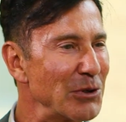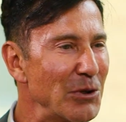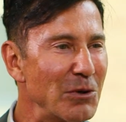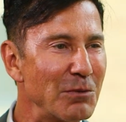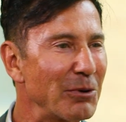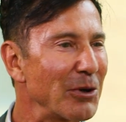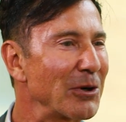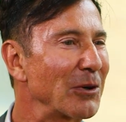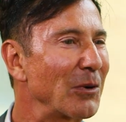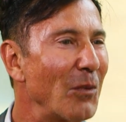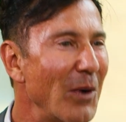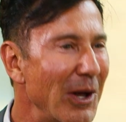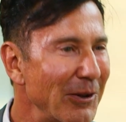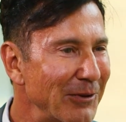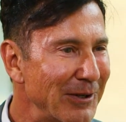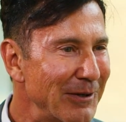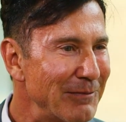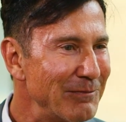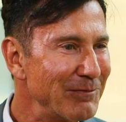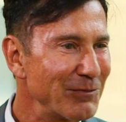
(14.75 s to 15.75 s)
Newberg,
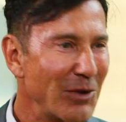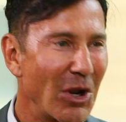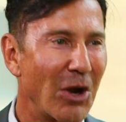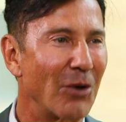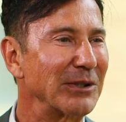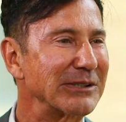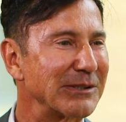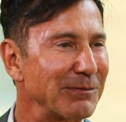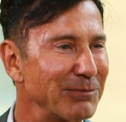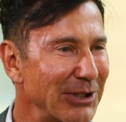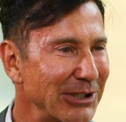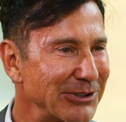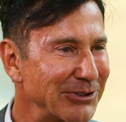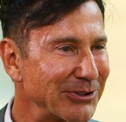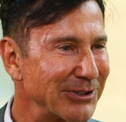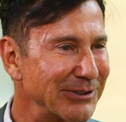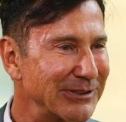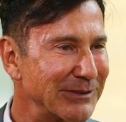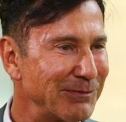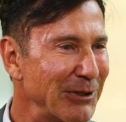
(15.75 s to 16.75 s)
welcome. Always a pleasure
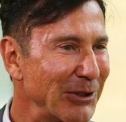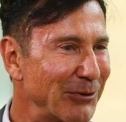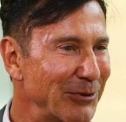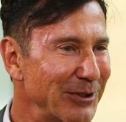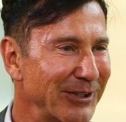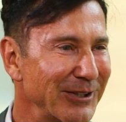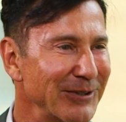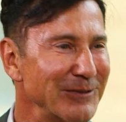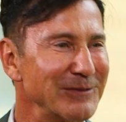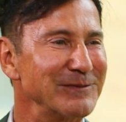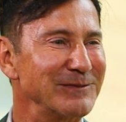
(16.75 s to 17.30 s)
to speak with you.